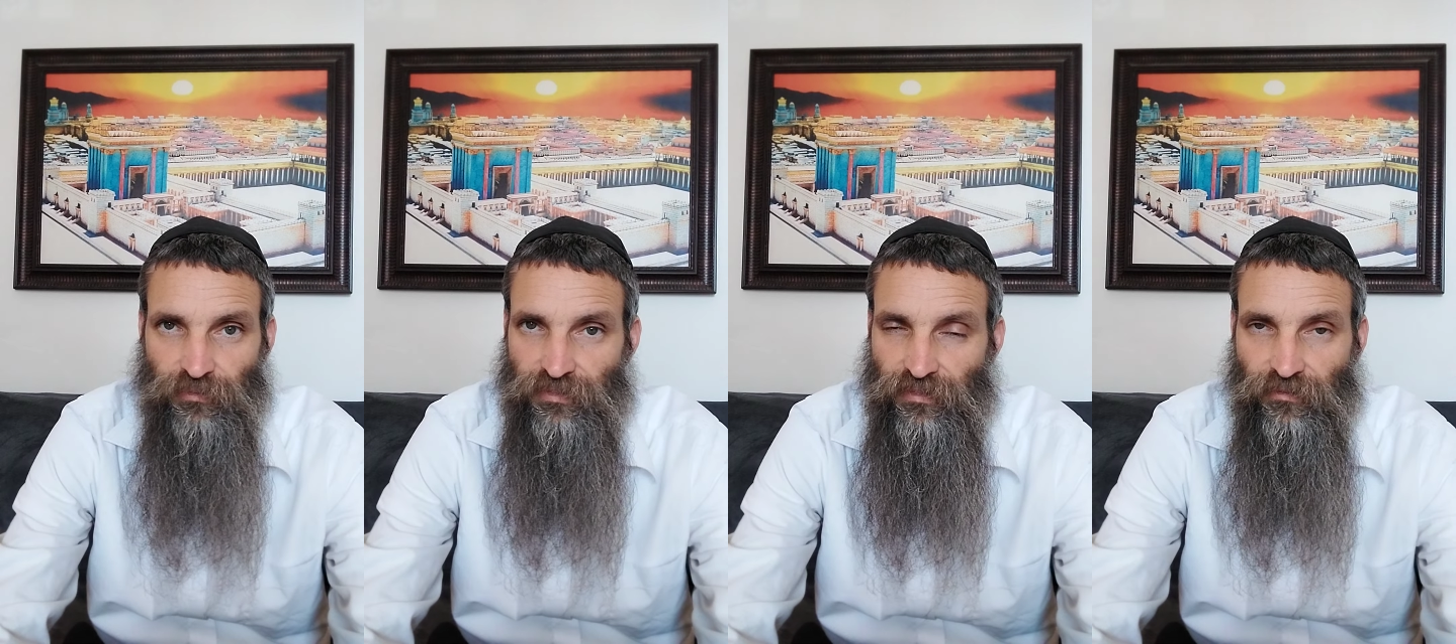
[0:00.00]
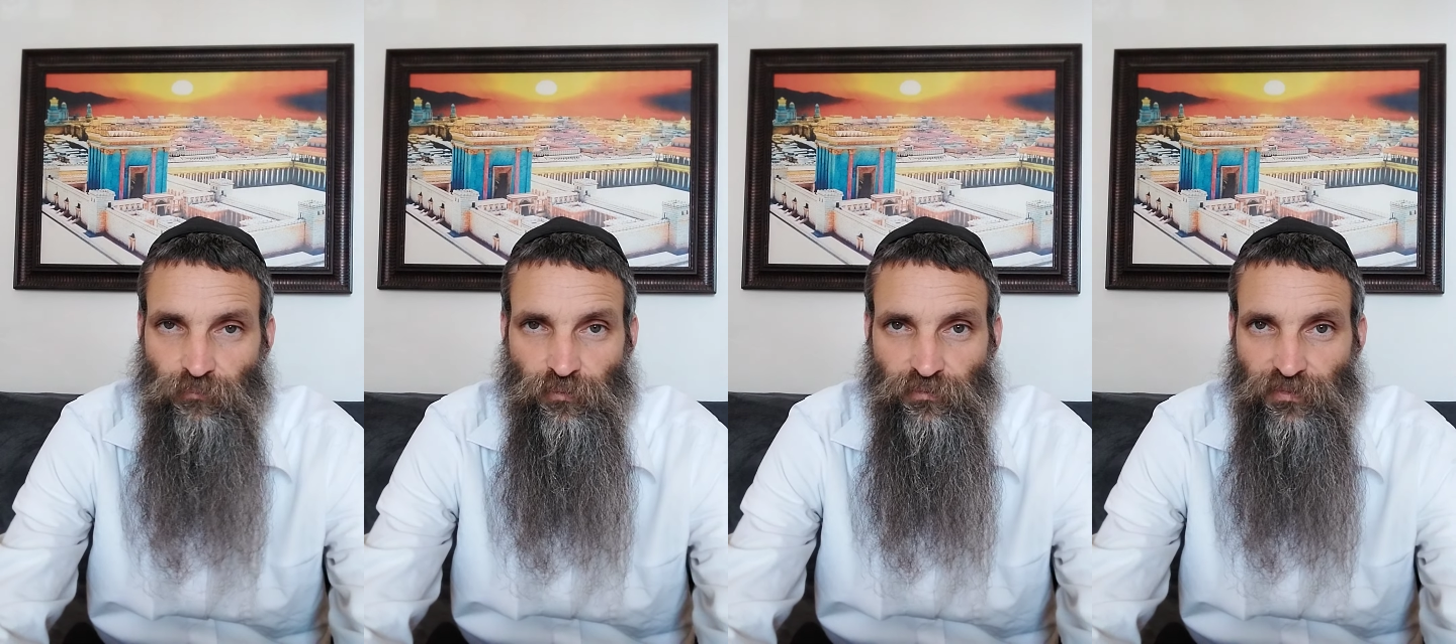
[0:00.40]
We see in the
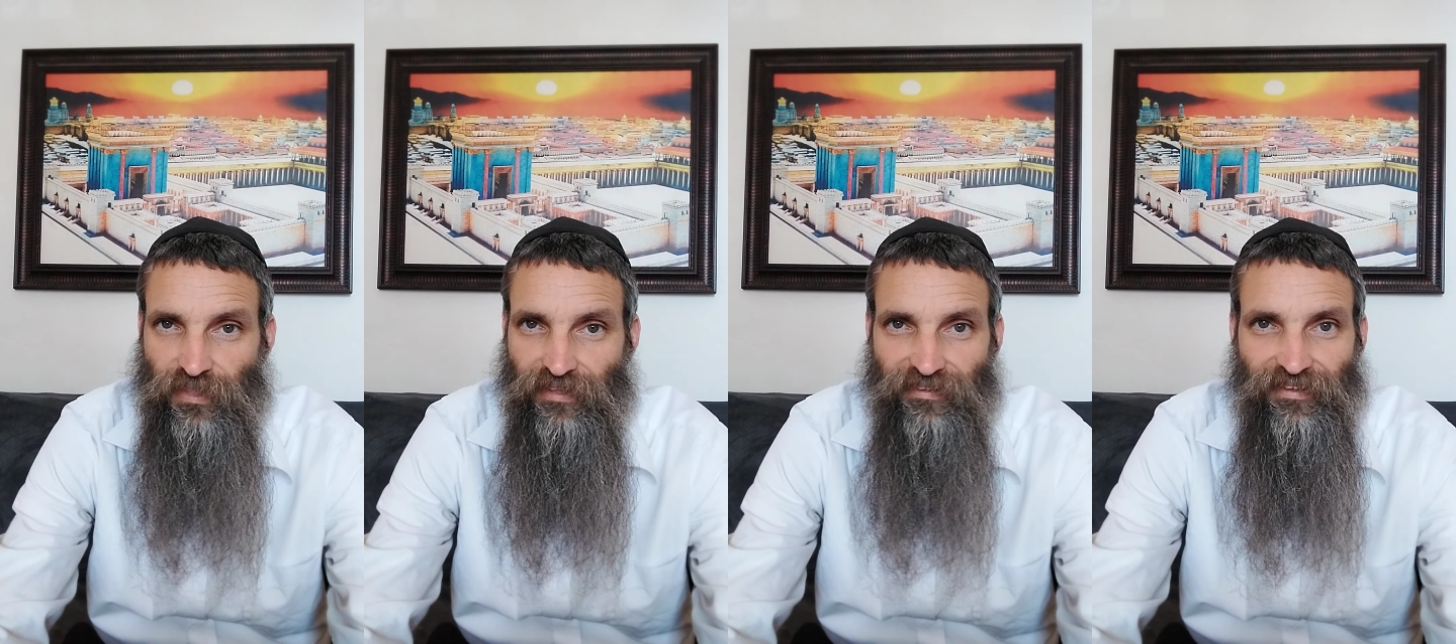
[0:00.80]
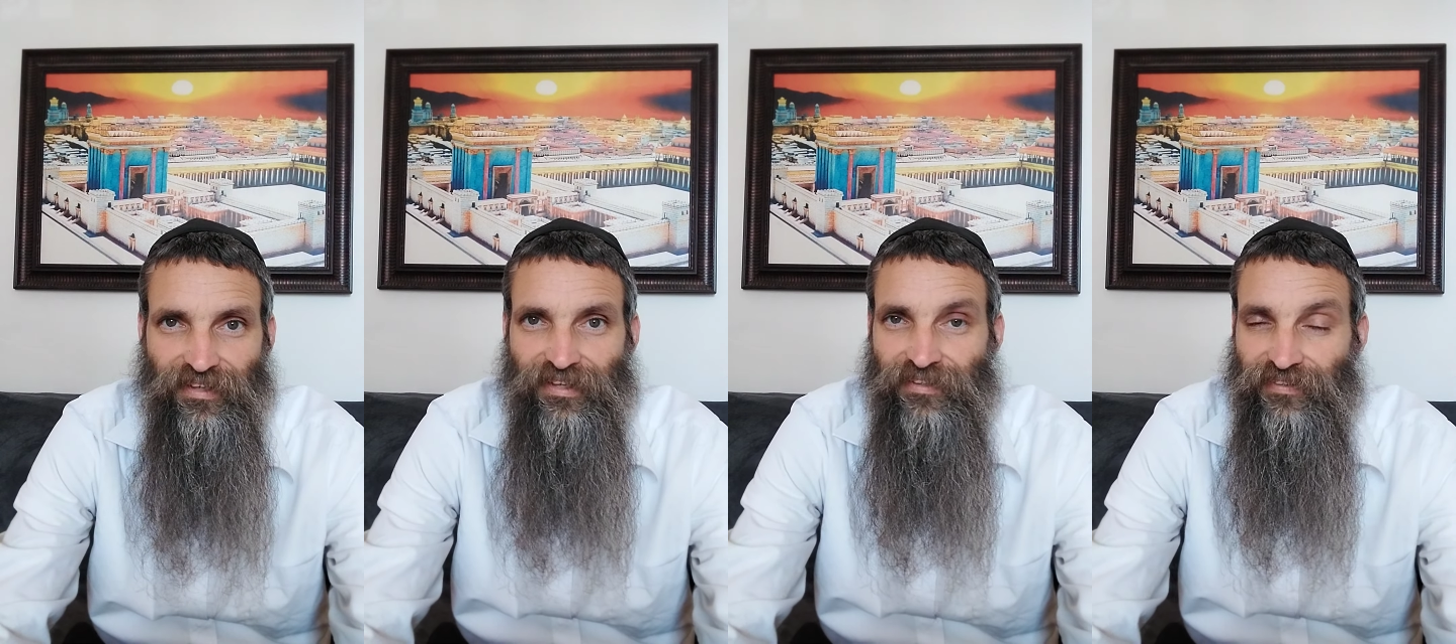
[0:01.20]
world today
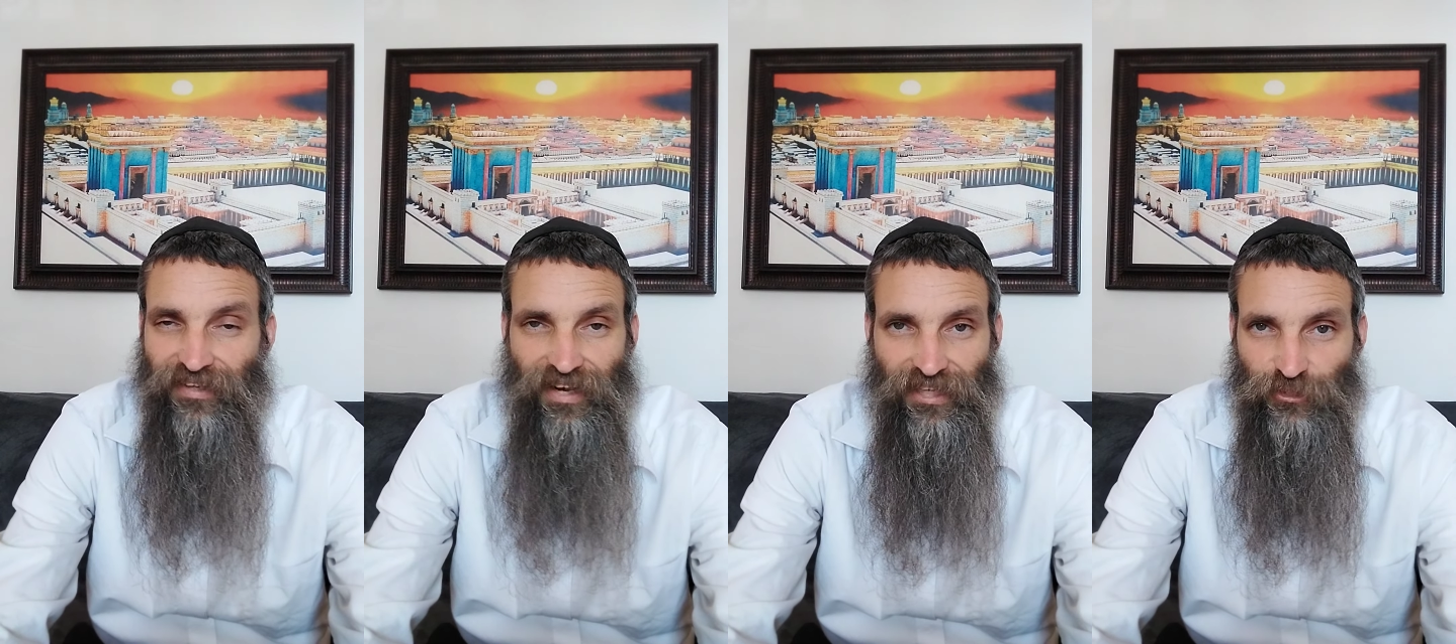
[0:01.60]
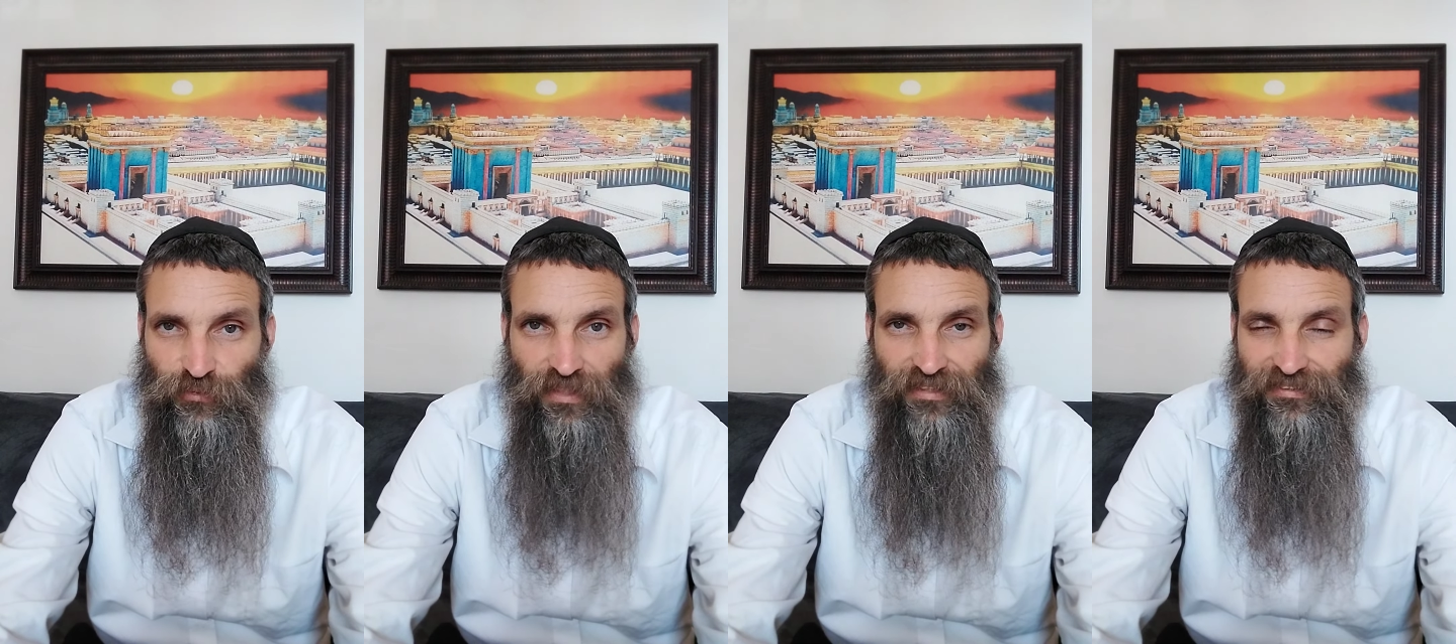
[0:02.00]
the
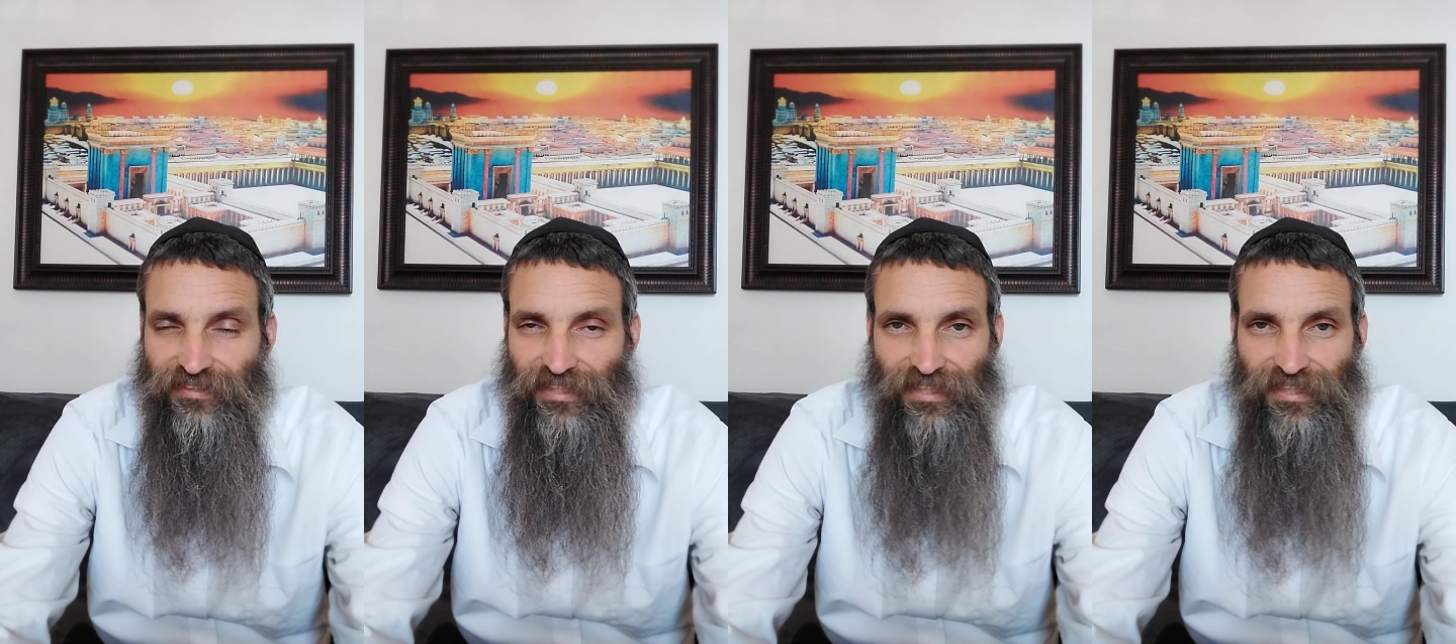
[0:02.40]
contrast.